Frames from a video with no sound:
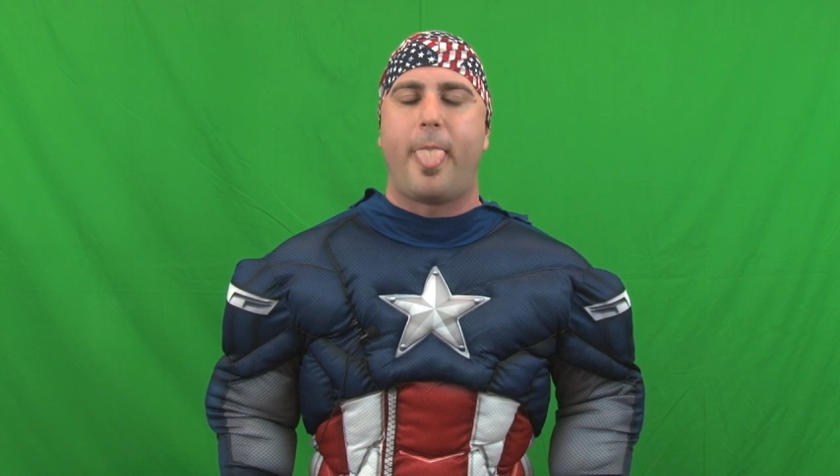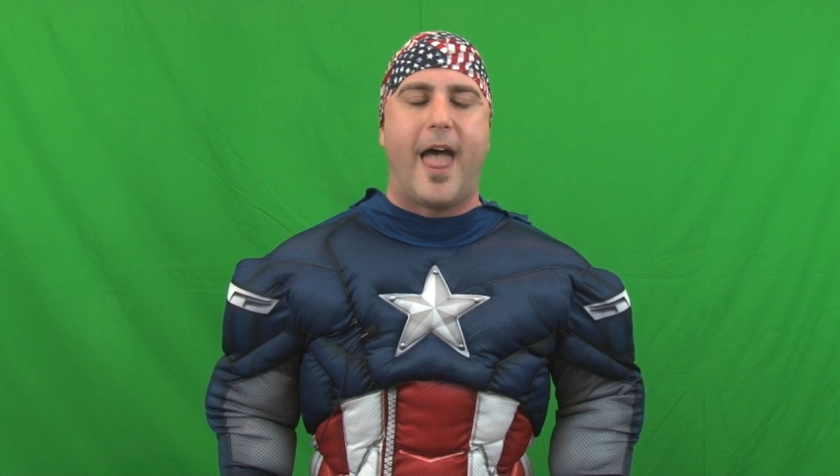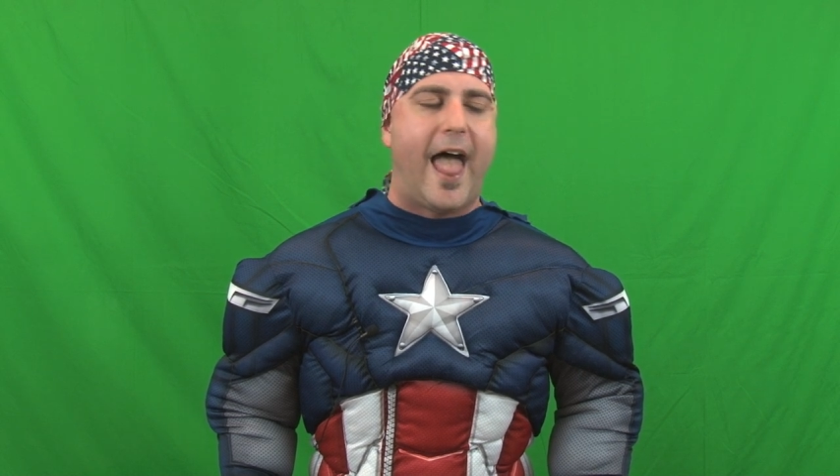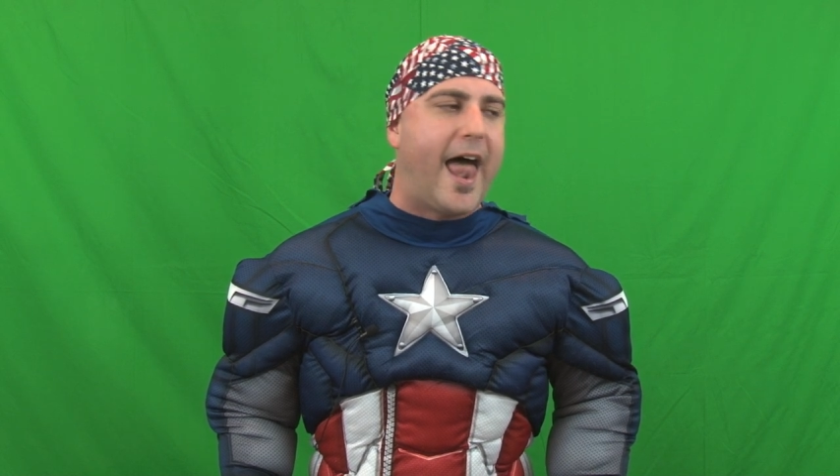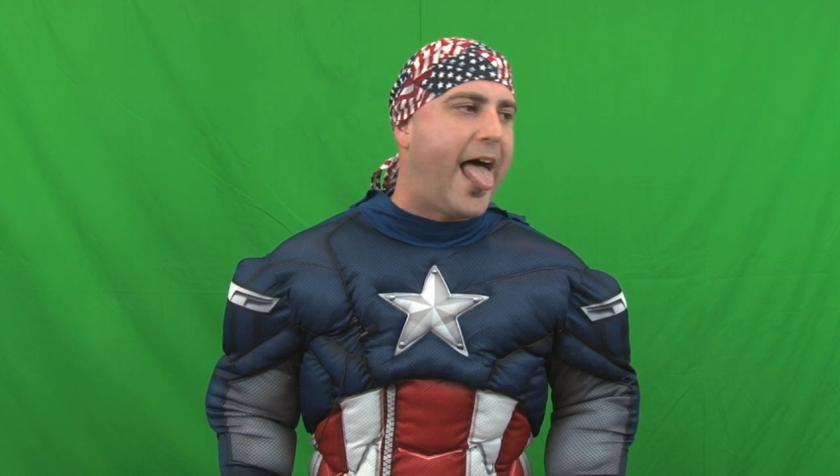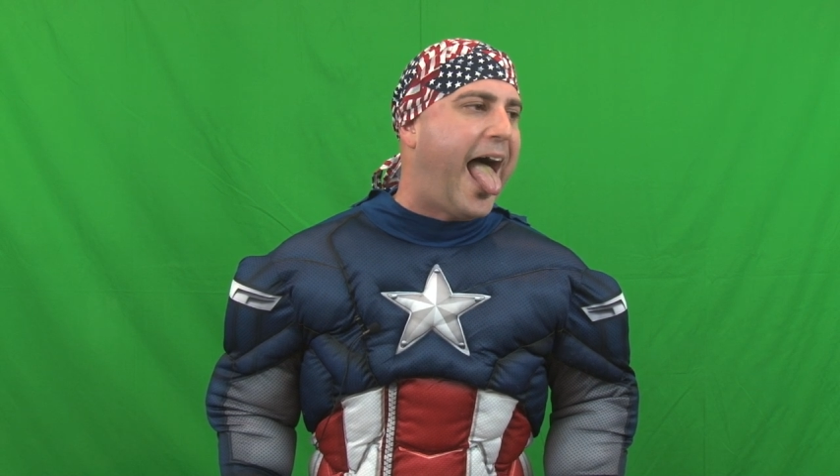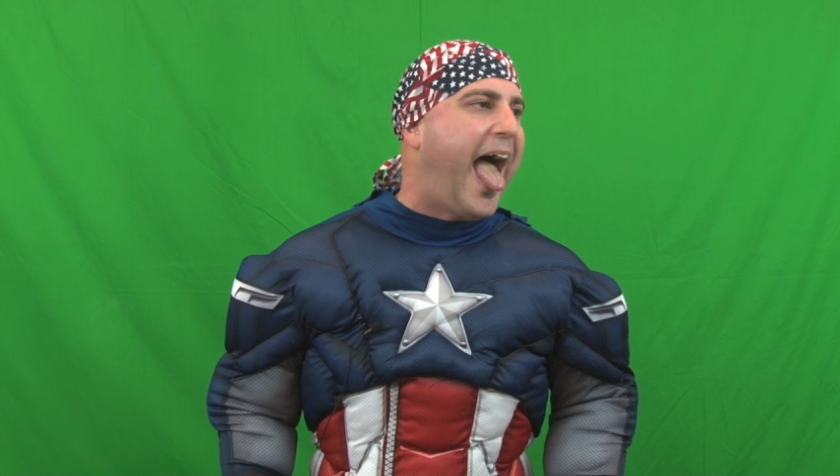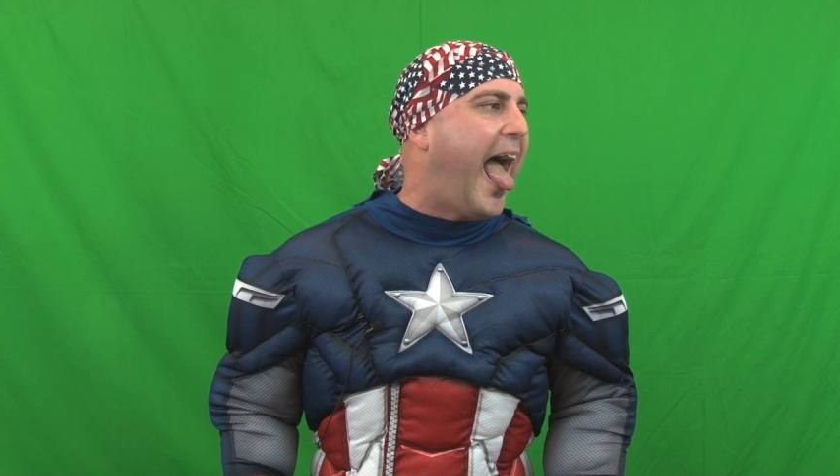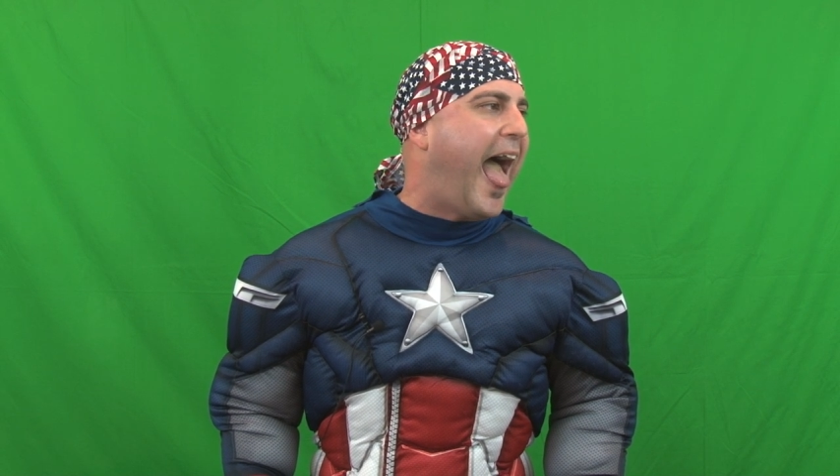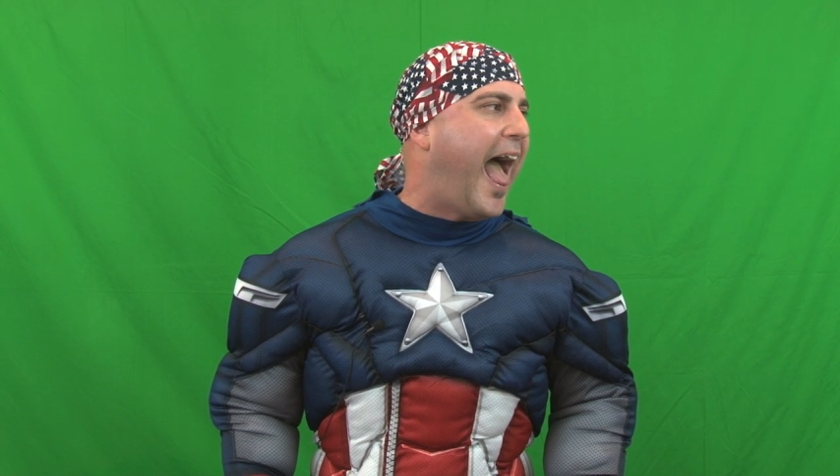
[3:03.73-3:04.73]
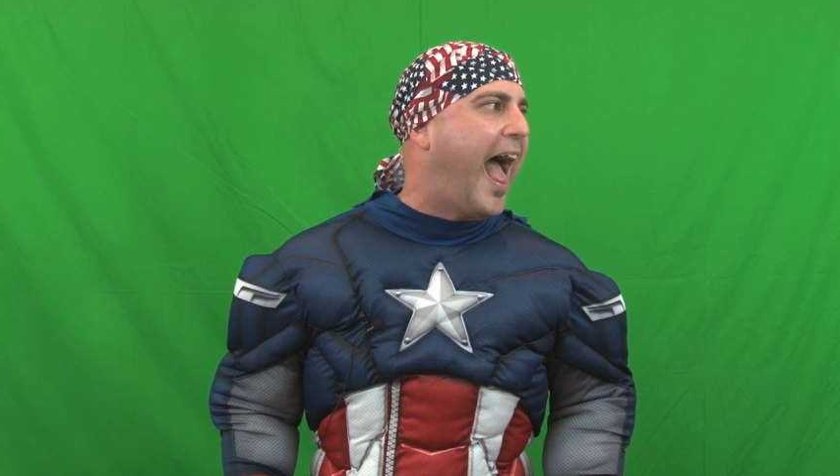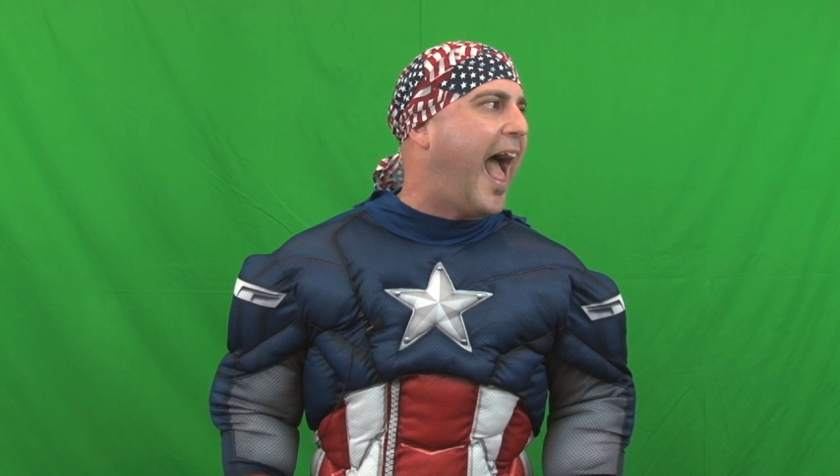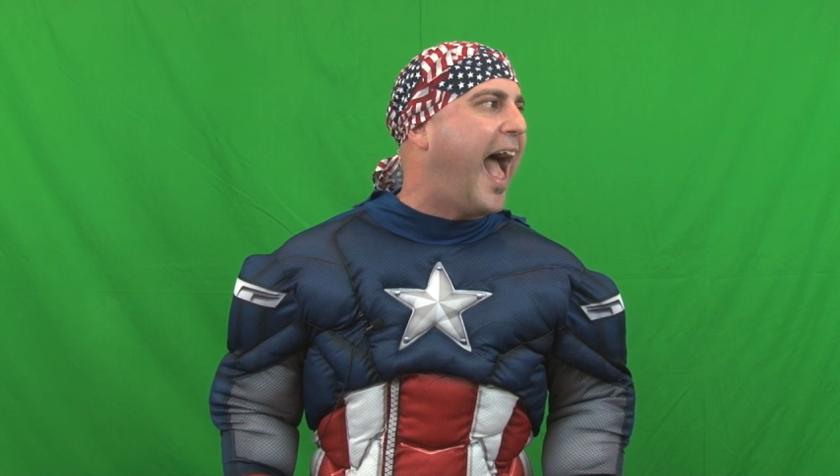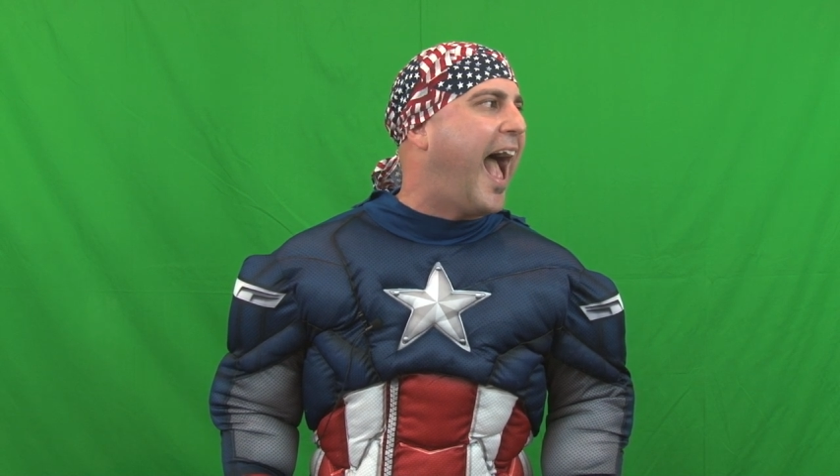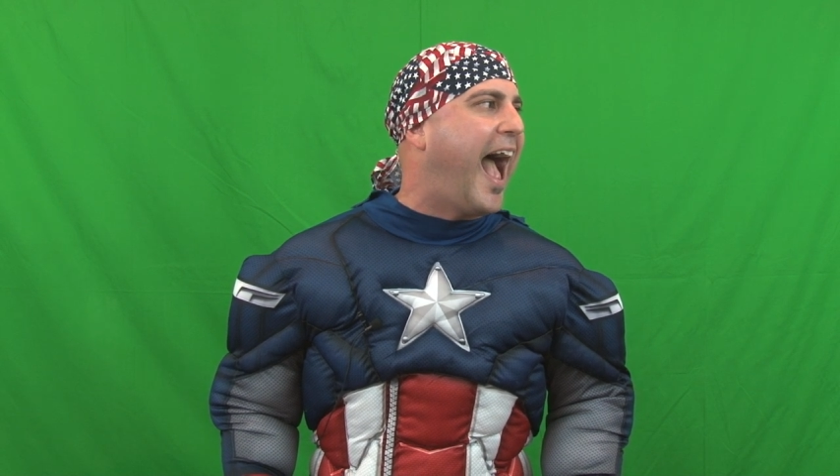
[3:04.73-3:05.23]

Nah.